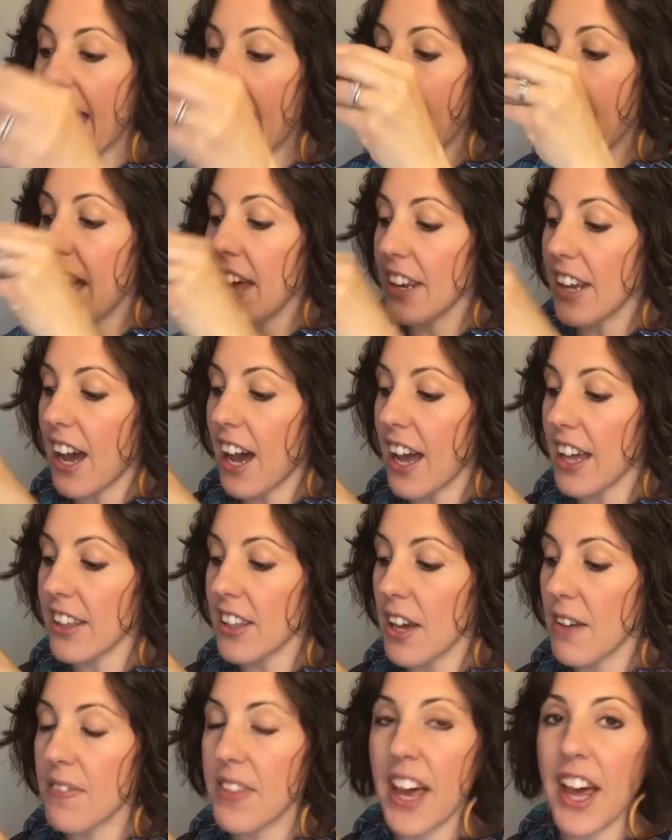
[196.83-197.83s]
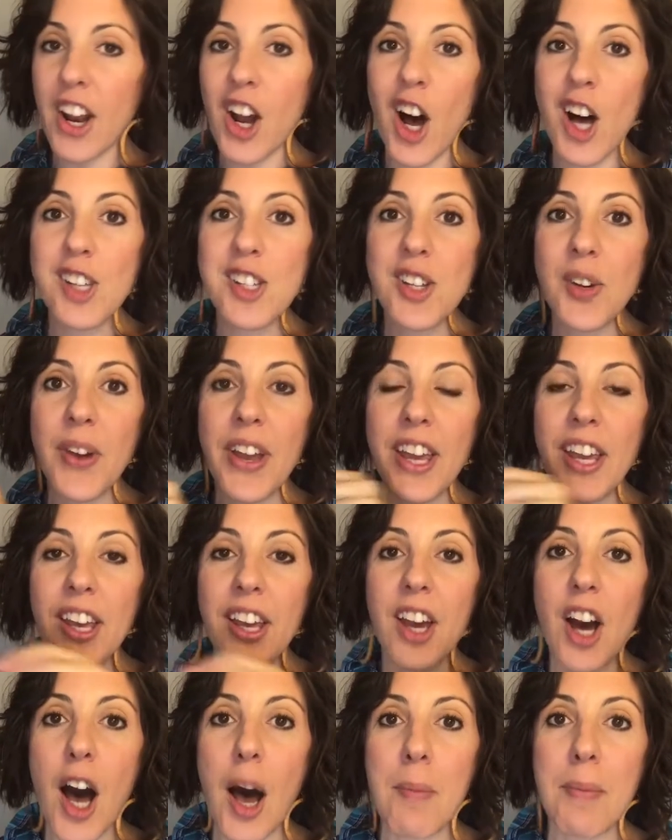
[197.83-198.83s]
And I love that also
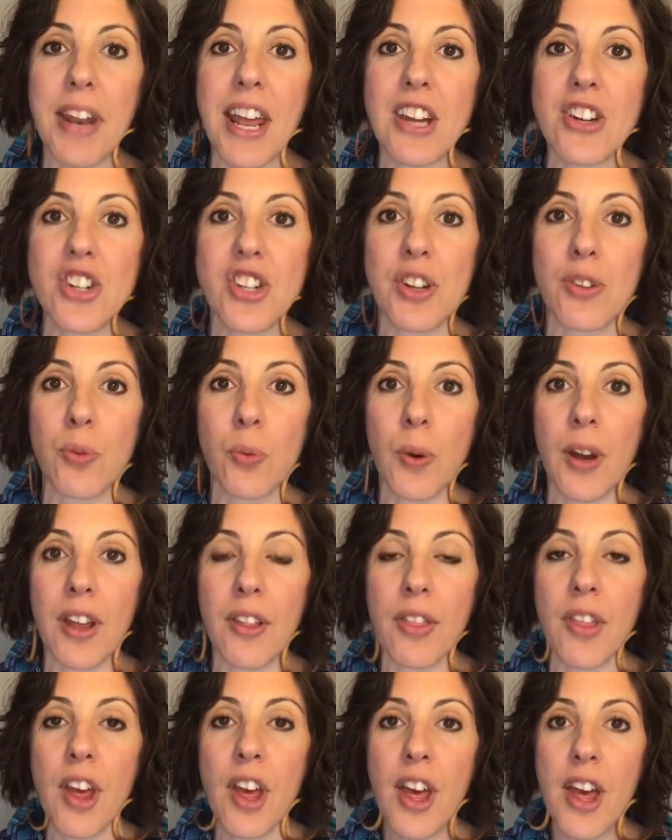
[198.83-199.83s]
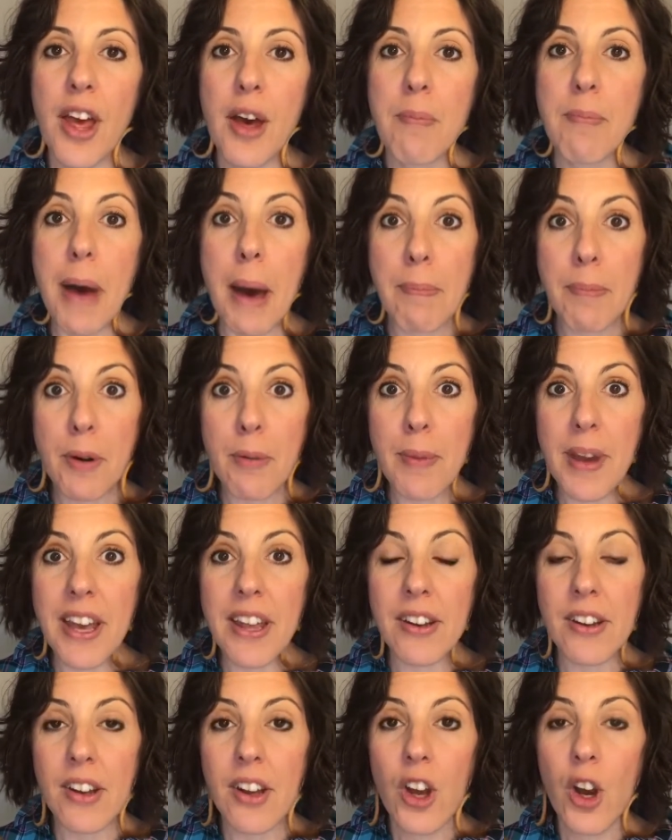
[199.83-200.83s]
in combination with
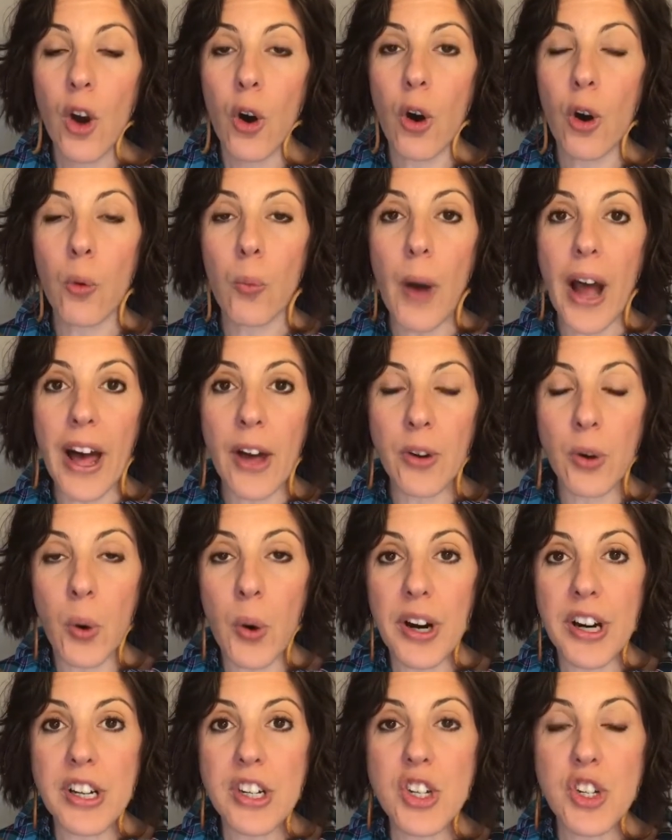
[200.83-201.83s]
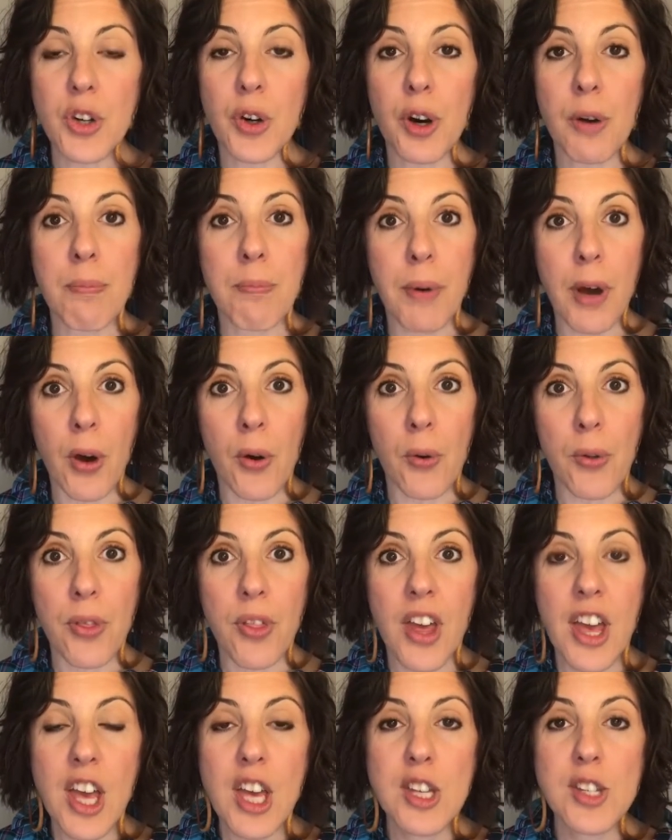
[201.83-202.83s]
peppermint or wild orange or both.